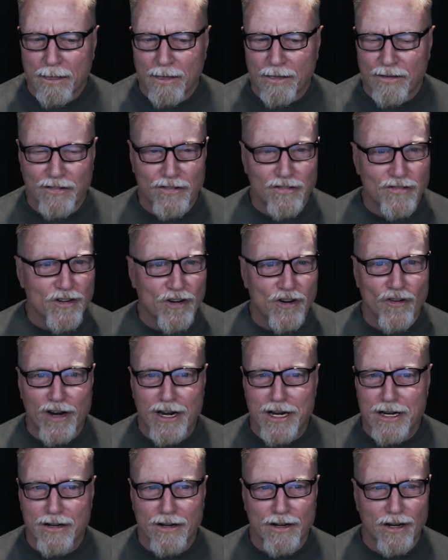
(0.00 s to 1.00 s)
This is a
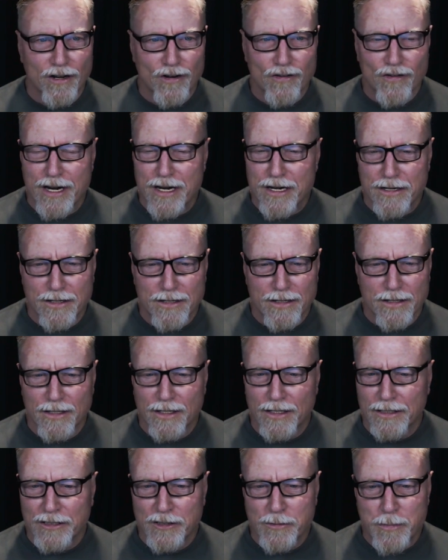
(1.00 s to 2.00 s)
great
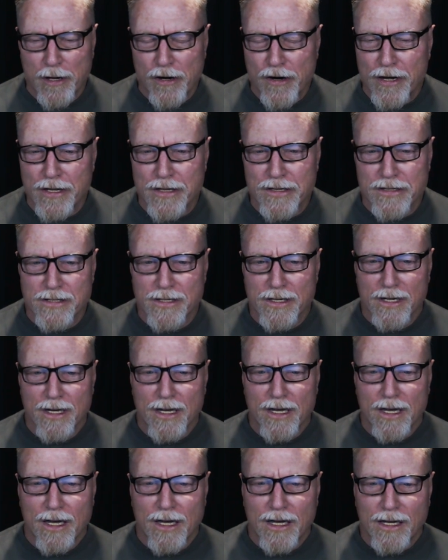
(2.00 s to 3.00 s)
experience.
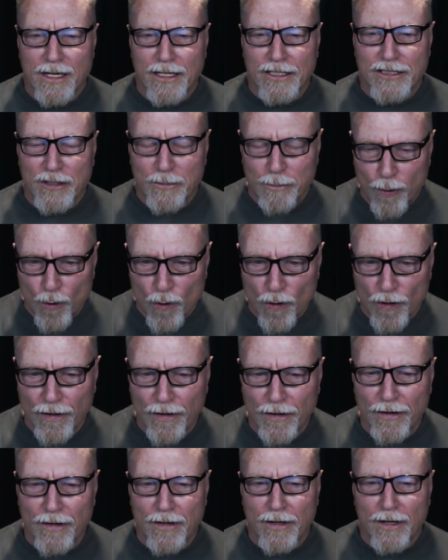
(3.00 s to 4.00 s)
It's
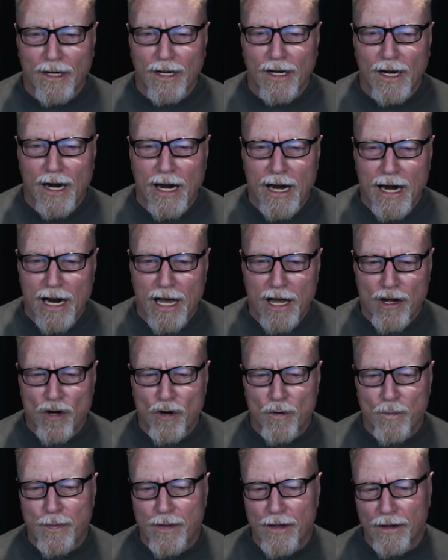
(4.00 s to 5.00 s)
important, and I
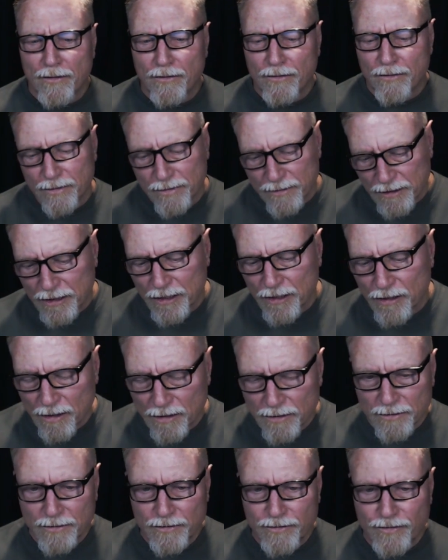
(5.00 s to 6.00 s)
hope that
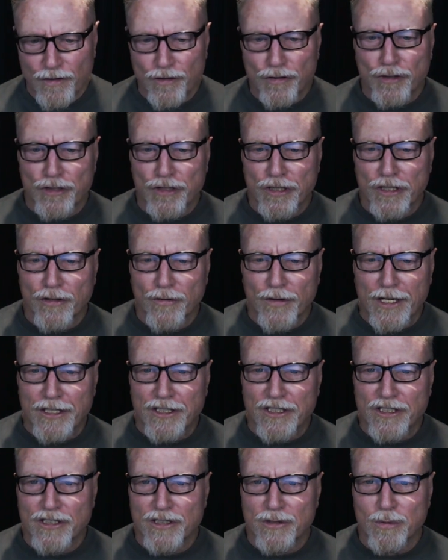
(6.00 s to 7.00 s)
future
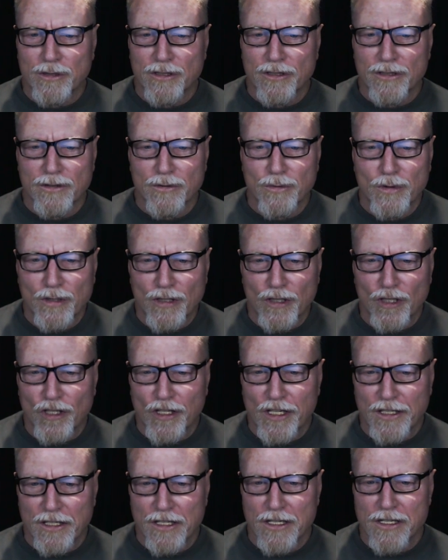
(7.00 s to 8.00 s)
generations will
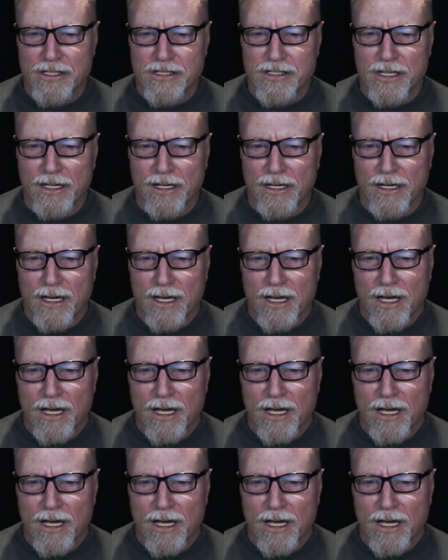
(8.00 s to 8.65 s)
look at this and